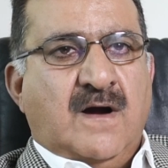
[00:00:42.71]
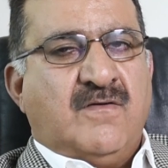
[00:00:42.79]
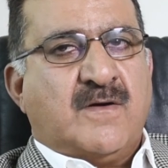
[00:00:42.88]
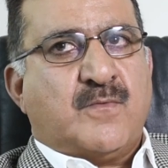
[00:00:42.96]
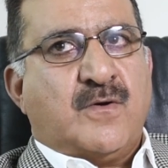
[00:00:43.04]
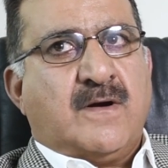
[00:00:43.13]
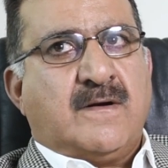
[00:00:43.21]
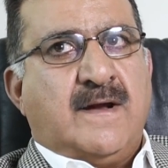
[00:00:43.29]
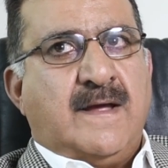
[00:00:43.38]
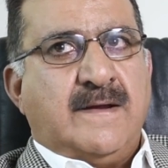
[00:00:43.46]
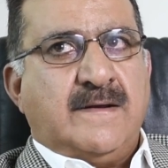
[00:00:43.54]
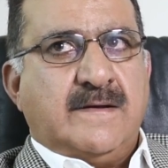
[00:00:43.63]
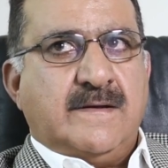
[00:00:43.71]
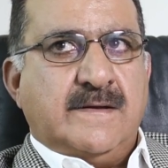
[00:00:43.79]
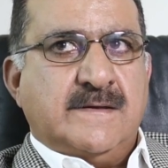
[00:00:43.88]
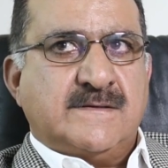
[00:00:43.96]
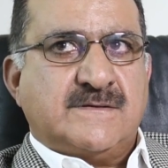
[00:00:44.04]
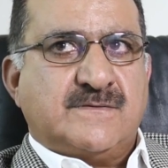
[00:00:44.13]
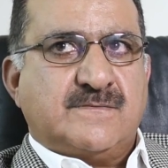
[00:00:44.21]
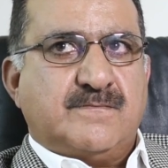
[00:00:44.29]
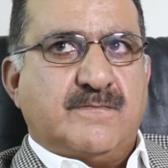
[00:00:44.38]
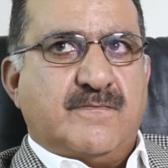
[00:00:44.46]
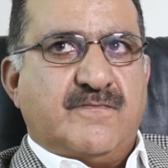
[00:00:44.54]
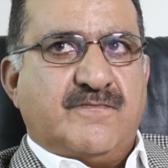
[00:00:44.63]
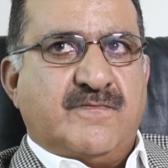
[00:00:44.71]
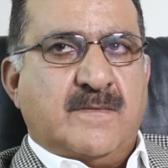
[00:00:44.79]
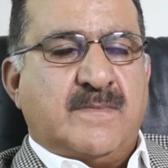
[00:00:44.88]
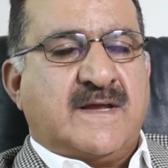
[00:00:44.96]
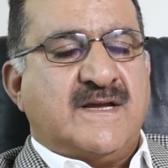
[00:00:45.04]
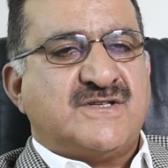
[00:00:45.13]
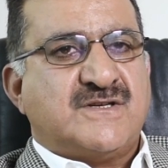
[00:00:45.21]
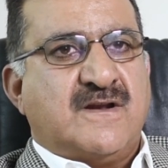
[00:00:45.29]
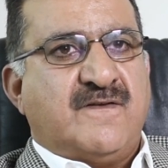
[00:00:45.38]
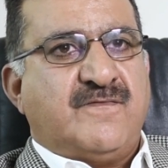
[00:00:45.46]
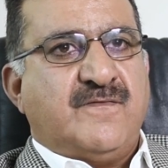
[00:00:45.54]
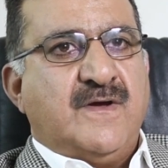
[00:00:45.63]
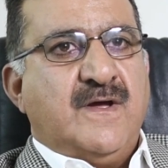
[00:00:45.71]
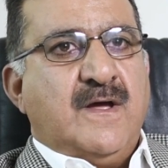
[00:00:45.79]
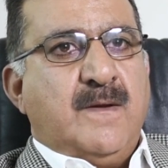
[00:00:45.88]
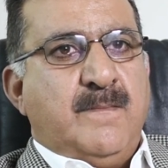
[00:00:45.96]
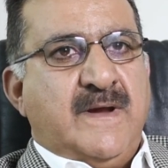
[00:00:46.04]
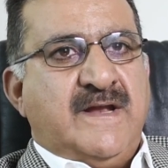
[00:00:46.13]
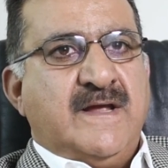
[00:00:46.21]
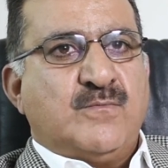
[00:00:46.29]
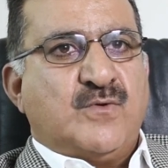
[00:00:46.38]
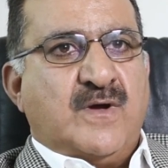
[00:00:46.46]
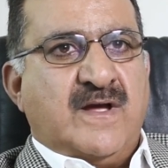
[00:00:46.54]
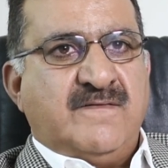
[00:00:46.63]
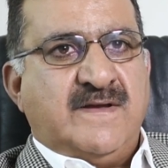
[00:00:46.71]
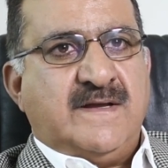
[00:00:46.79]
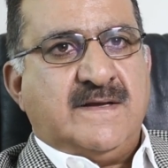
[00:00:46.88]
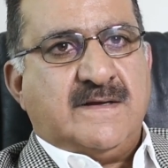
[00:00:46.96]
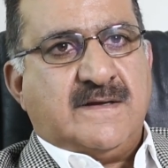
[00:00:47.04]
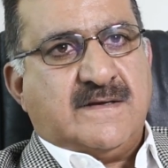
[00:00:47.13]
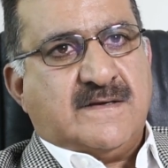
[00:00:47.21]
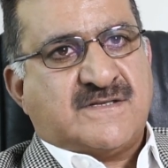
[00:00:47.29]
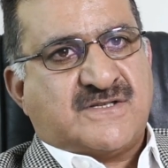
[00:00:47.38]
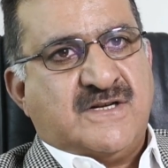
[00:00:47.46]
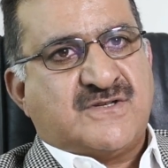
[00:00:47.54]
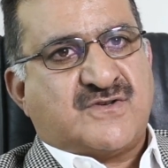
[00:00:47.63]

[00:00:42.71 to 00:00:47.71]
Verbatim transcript: Our product line is fabrication of medium to heavy steel